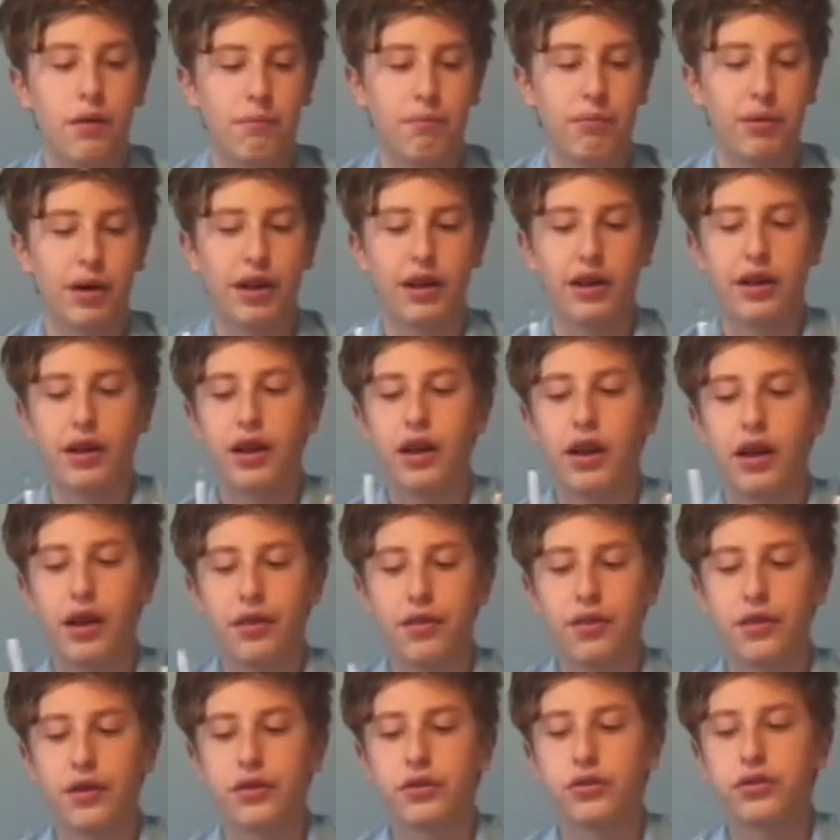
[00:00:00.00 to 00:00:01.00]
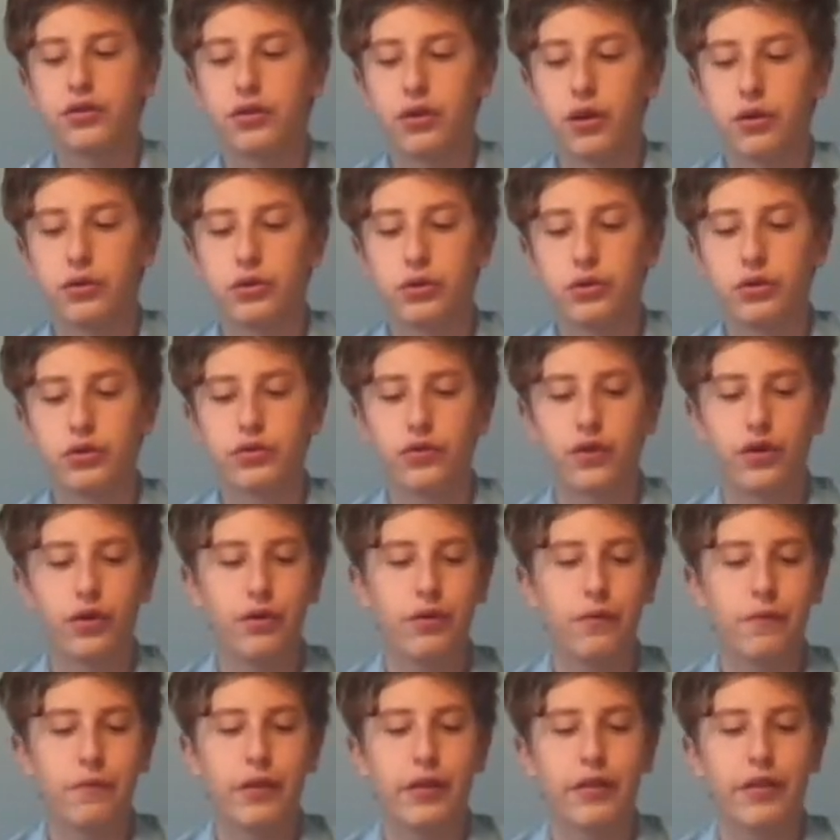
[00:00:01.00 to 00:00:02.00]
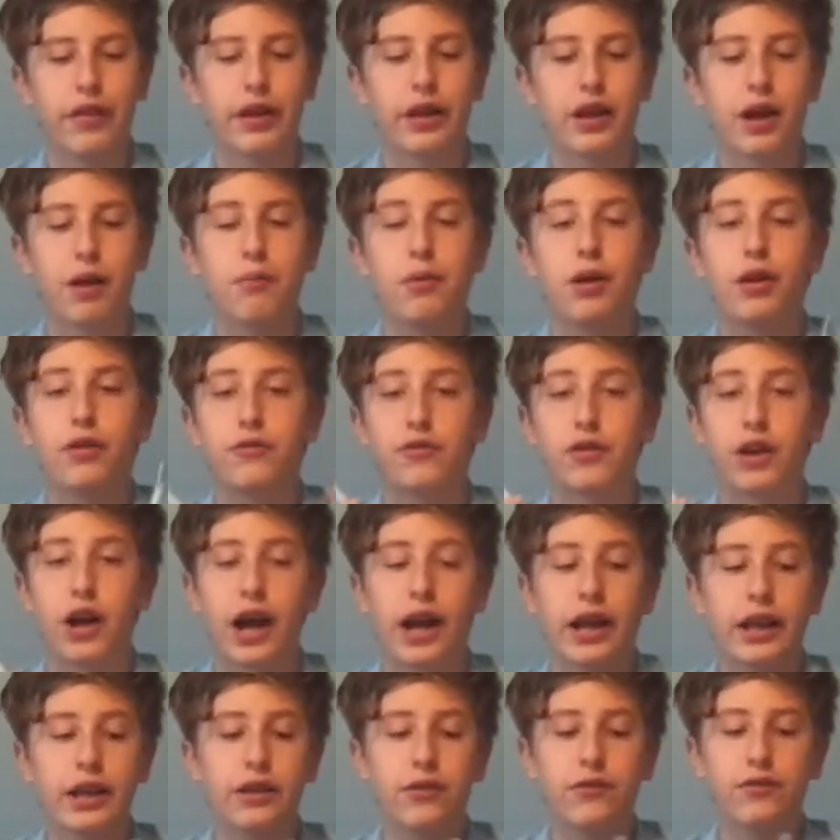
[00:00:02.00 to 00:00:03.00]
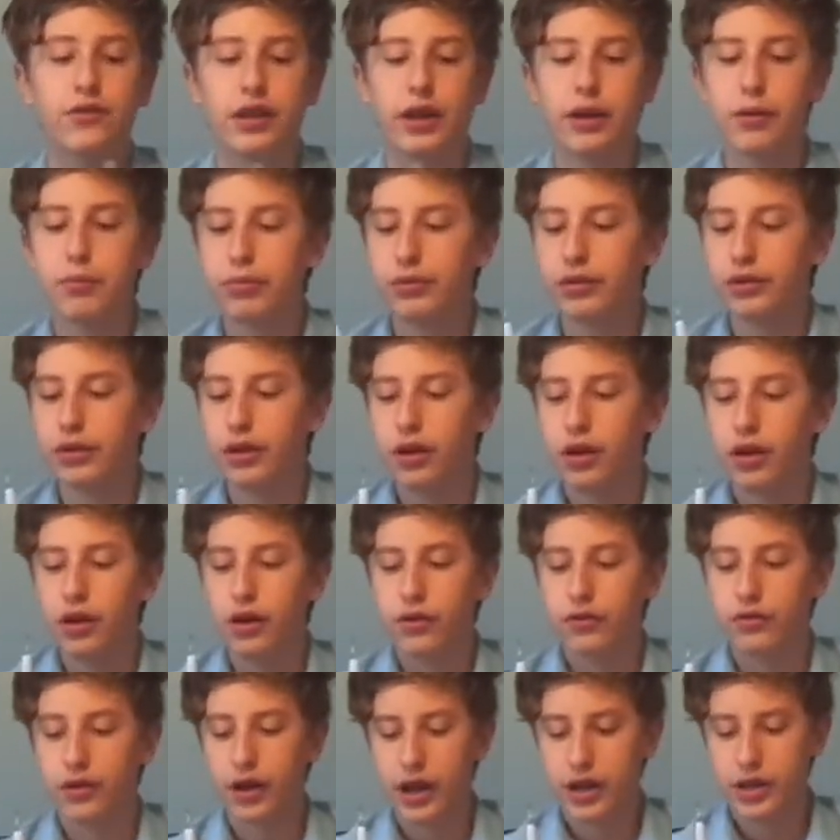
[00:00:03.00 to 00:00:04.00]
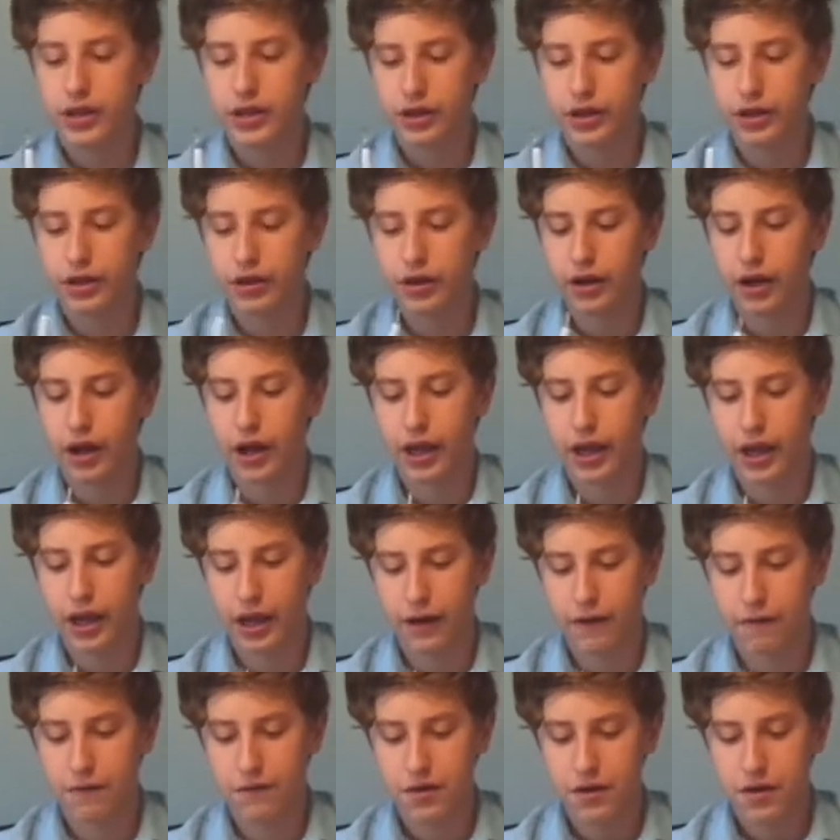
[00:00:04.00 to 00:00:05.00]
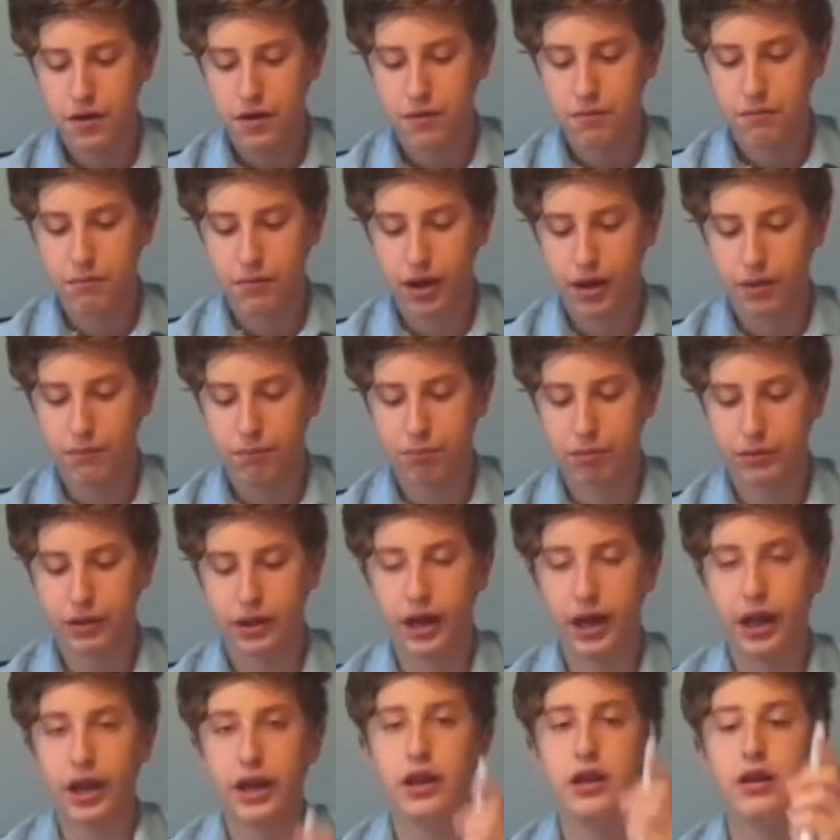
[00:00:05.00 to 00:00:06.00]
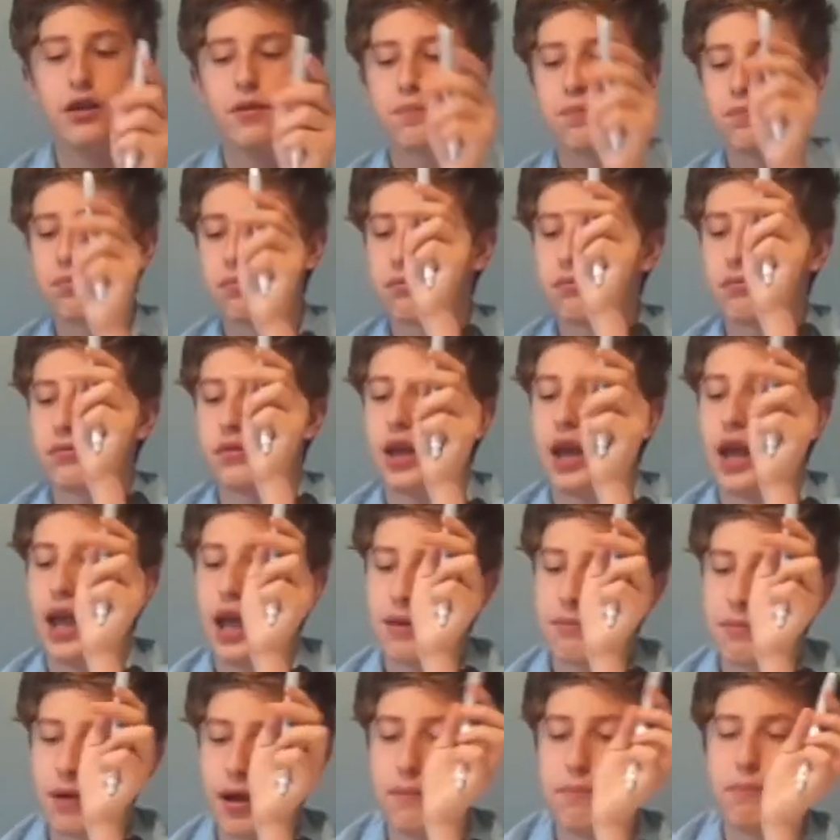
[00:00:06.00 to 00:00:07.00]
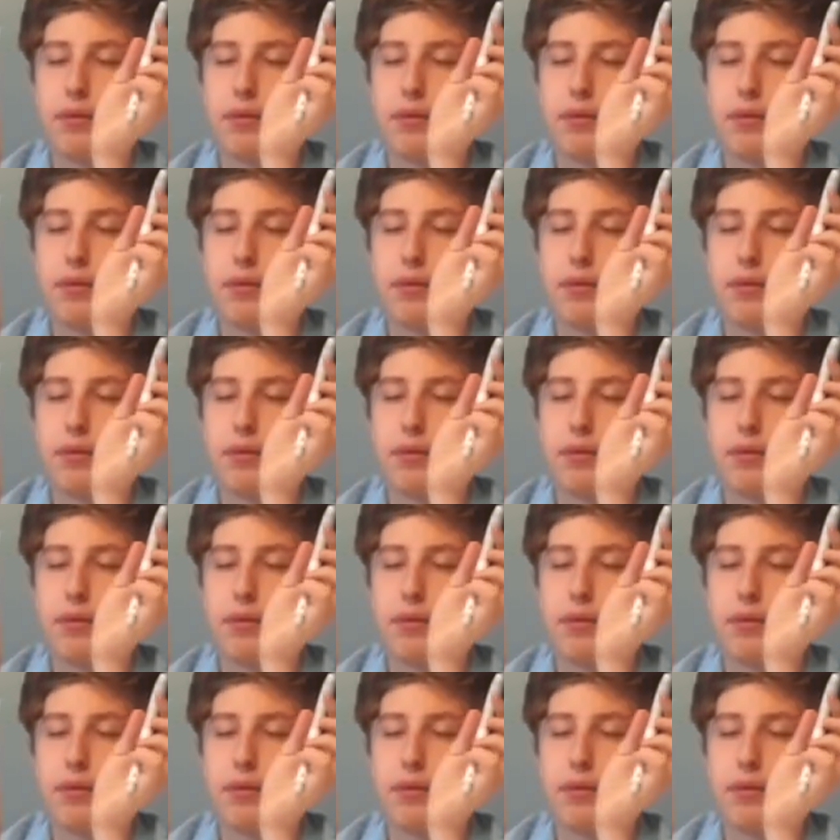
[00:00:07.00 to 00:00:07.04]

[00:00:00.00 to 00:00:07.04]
but they're so useful. They come in a variety of tips. Right here I have my blade and my